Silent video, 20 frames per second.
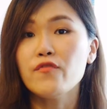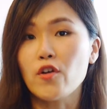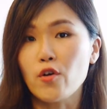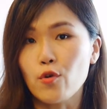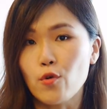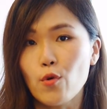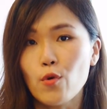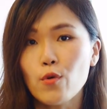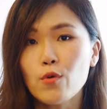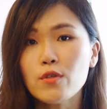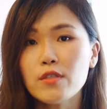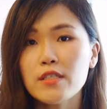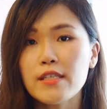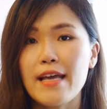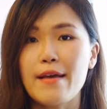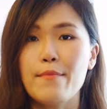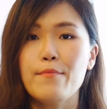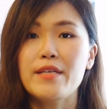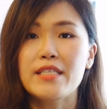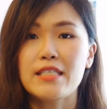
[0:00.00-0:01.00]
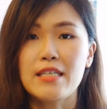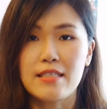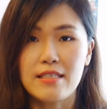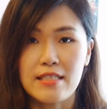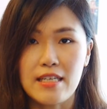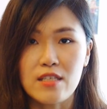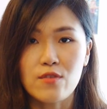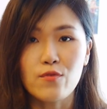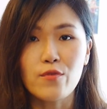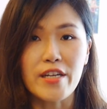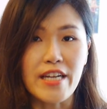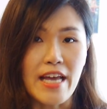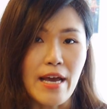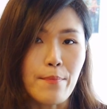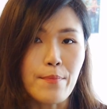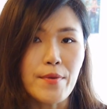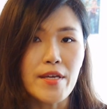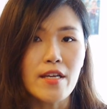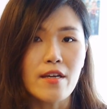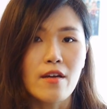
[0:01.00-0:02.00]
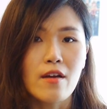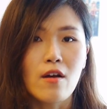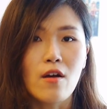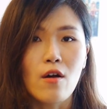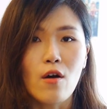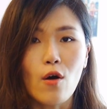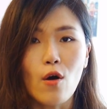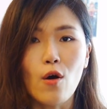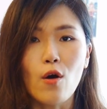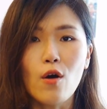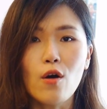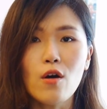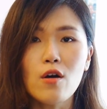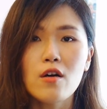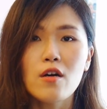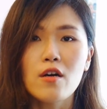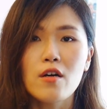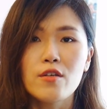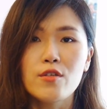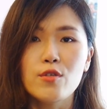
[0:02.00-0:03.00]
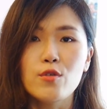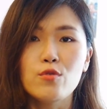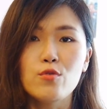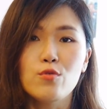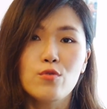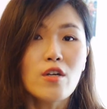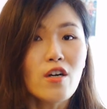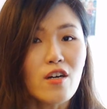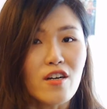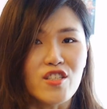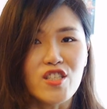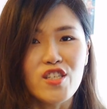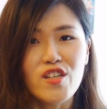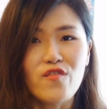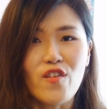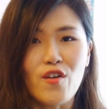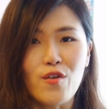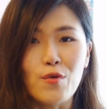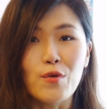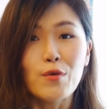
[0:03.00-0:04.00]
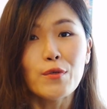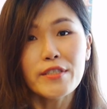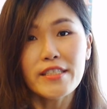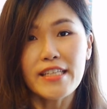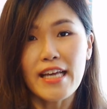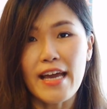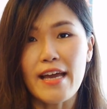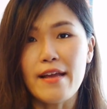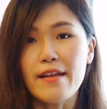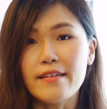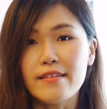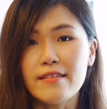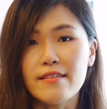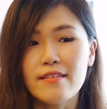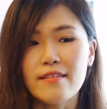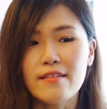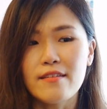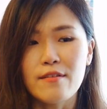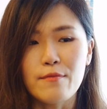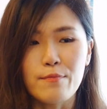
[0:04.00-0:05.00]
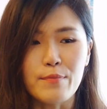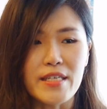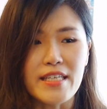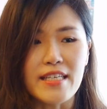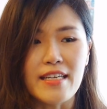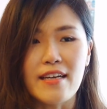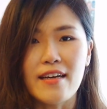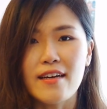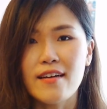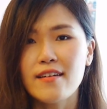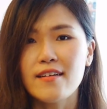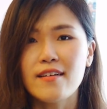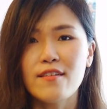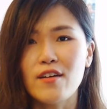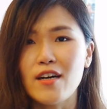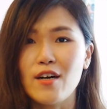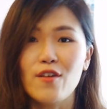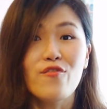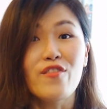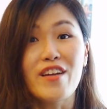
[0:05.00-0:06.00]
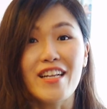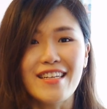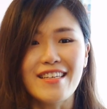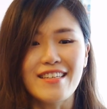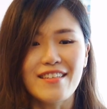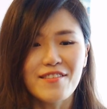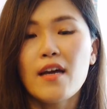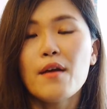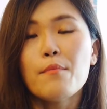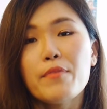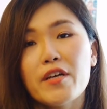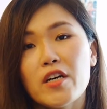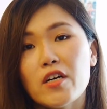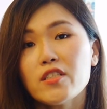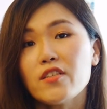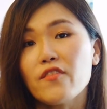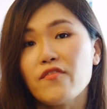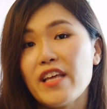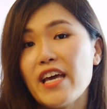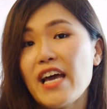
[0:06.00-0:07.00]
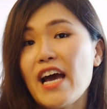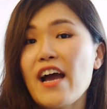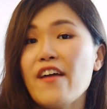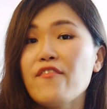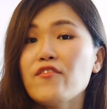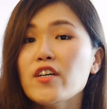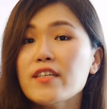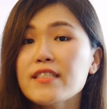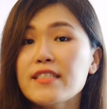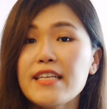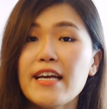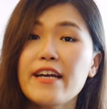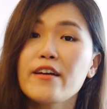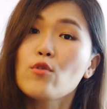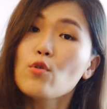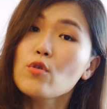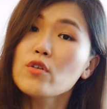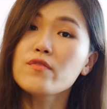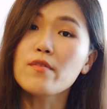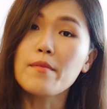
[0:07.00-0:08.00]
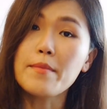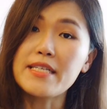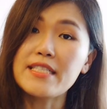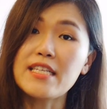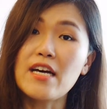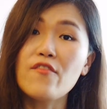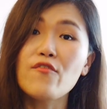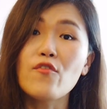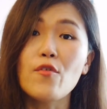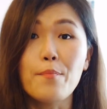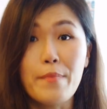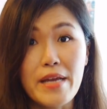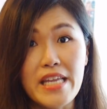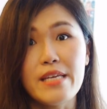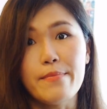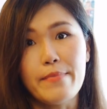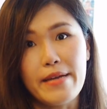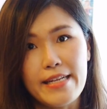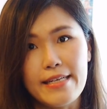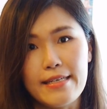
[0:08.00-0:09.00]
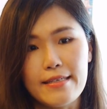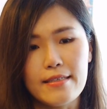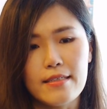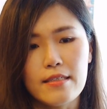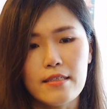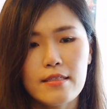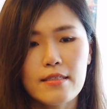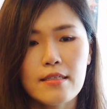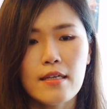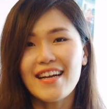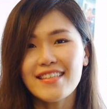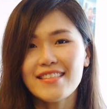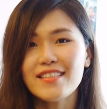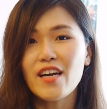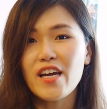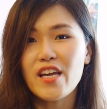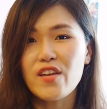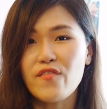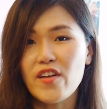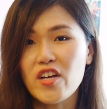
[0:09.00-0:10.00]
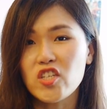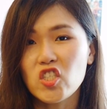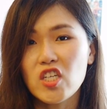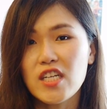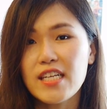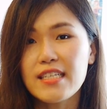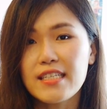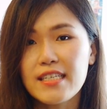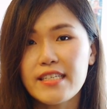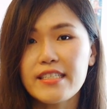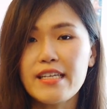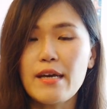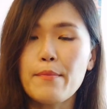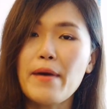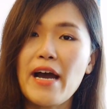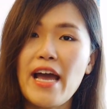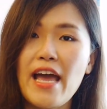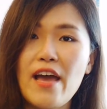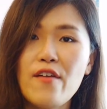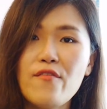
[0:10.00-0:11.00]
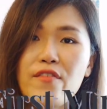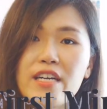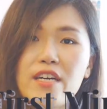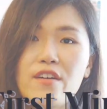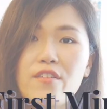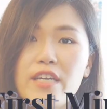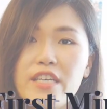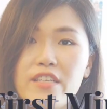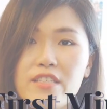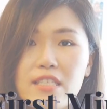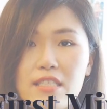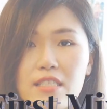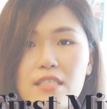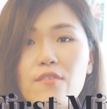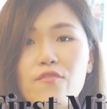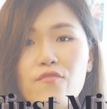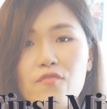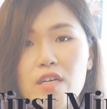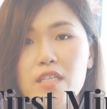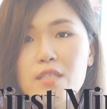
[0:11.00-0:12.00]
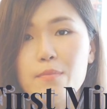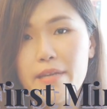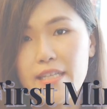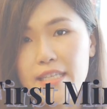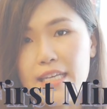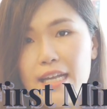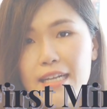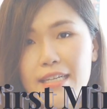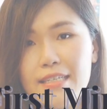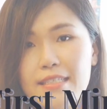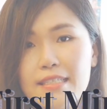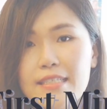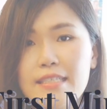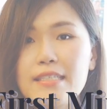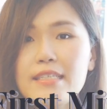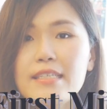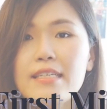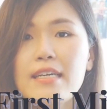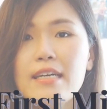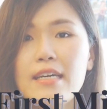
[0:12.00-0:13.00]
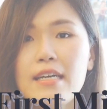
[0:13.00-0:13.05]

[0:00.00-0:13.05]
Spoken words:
your goals and be successful and happy, or you do not achieve your goals and be a failure. Because of that, I have not set goals for myself for many years, until I eventually learned that by having a system-first mentality,